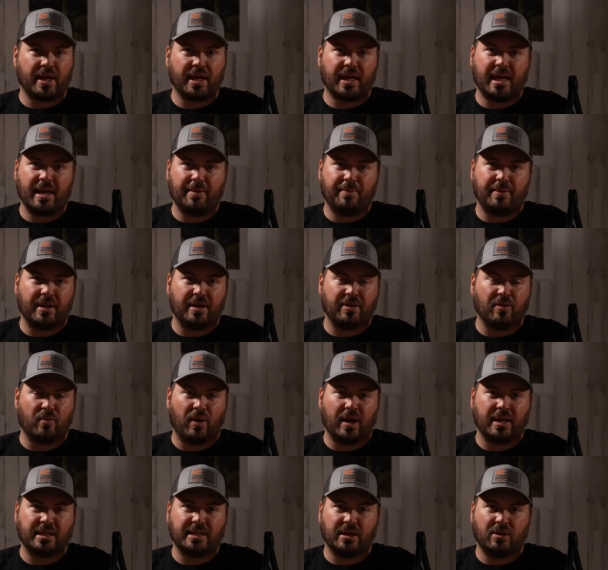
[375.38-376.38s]
can keep it in the
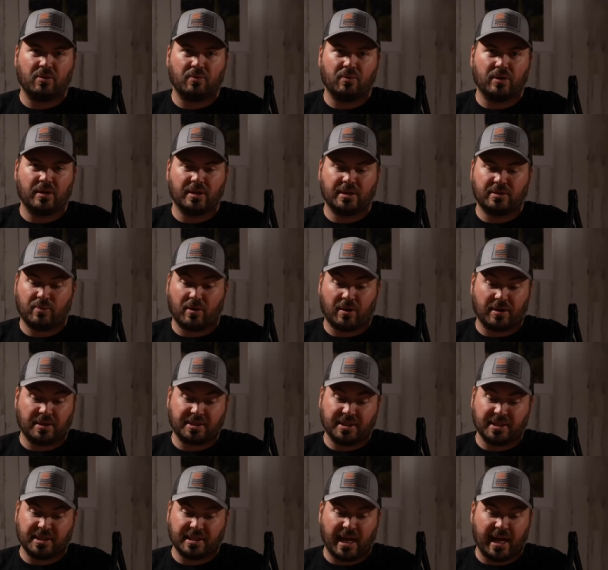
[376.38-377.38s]
whitetail woods where
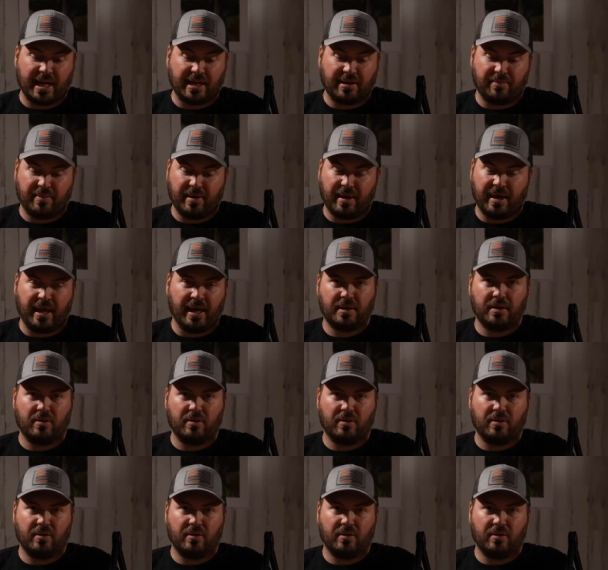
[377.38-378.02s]
it's designed to be.